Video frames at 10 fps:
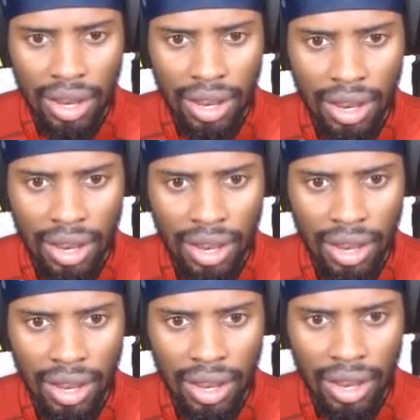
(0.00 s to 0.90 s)

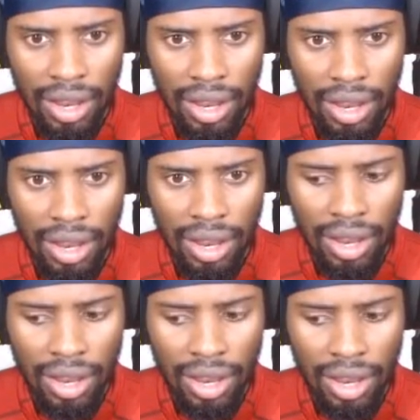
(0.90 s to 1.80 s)

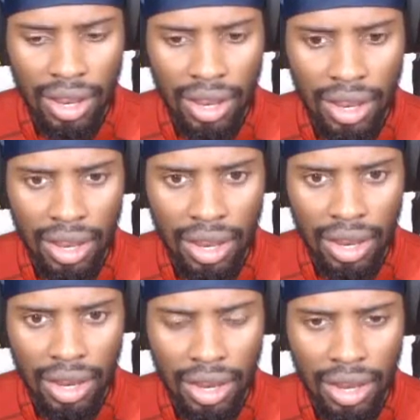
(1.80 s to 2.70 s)

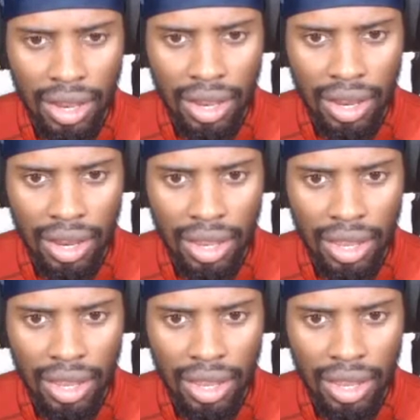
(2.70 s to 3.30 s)
This person isn't speaking.